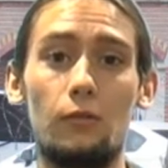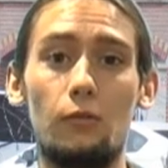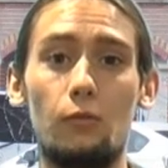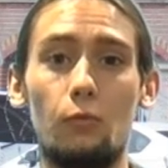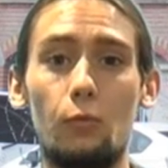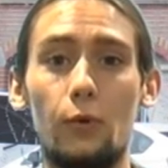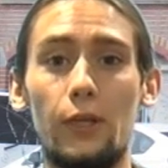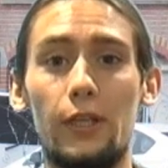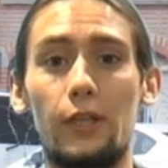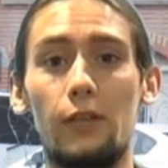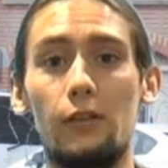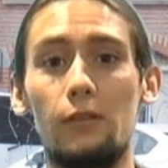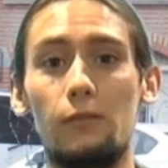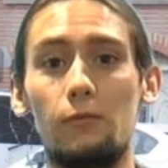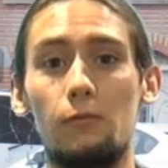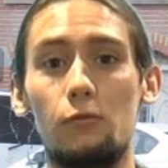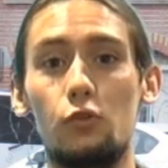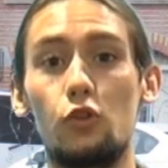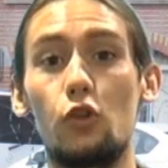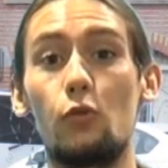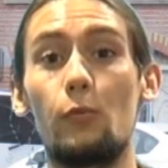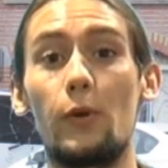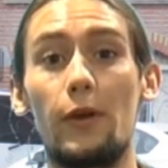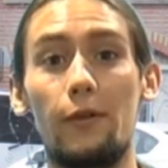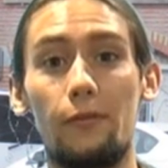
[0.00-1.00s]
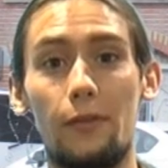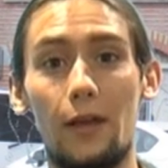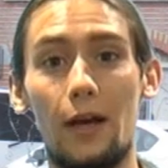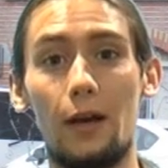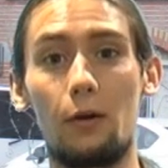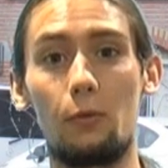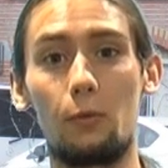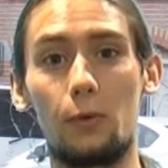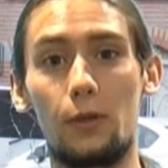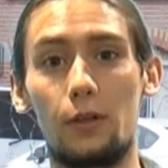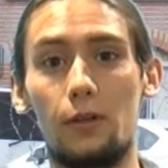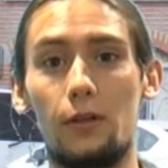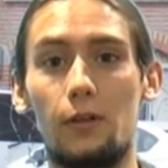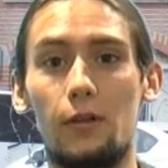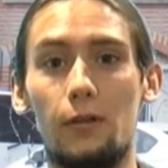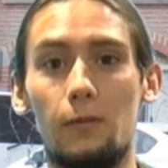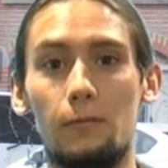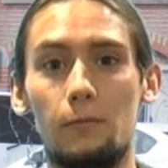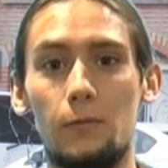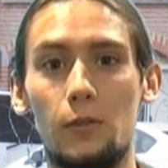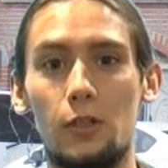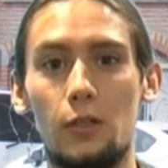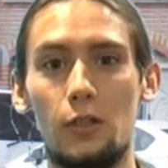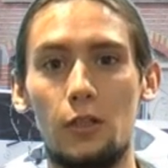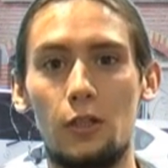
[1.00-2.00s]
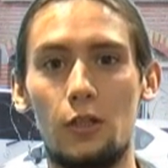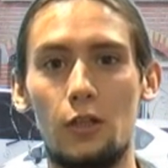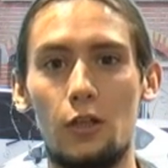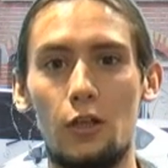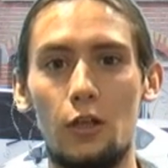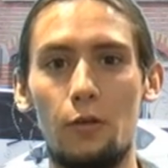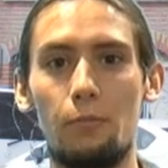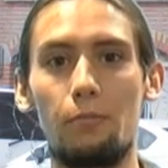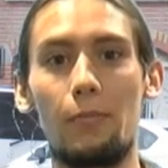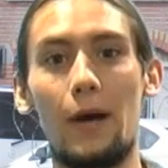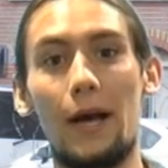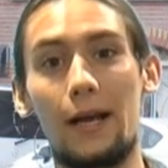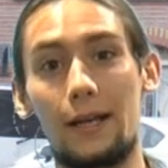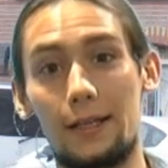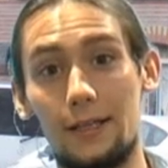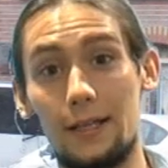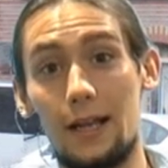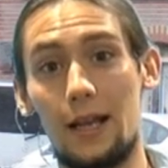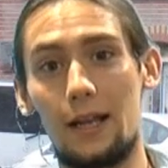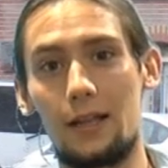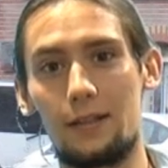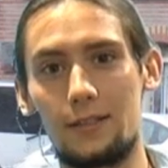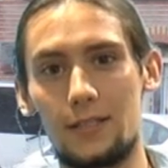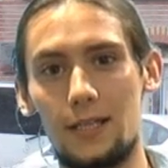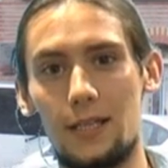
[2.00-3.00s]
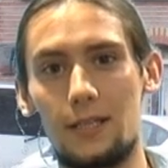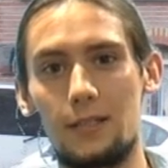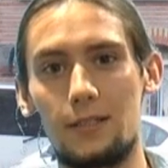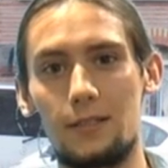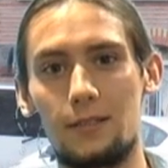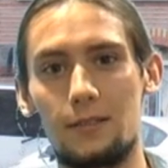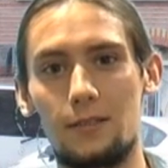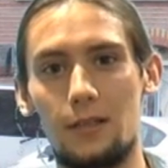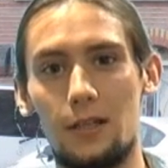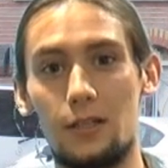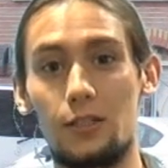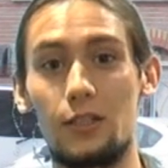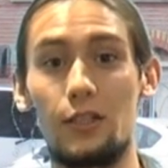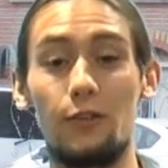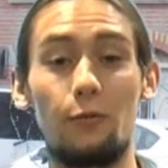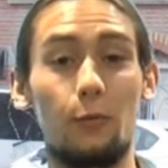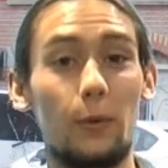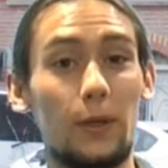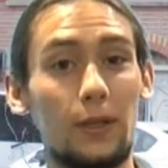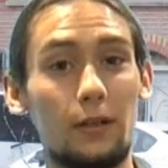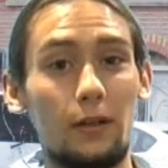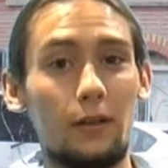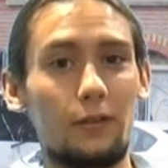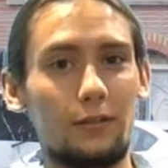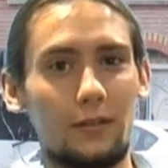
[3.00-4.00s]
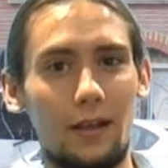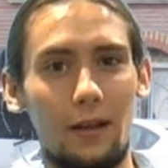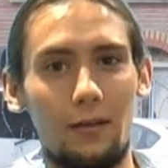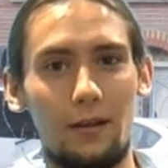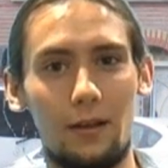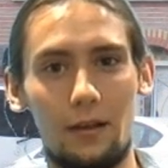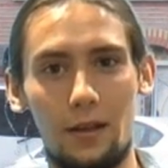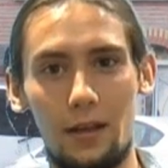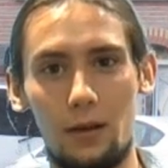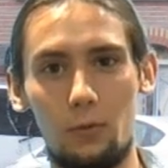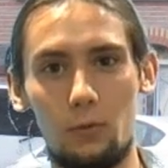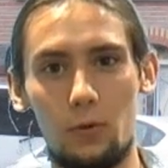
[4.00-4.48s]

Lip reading: we can do a bit of that with our back analysis and see if we can understand how that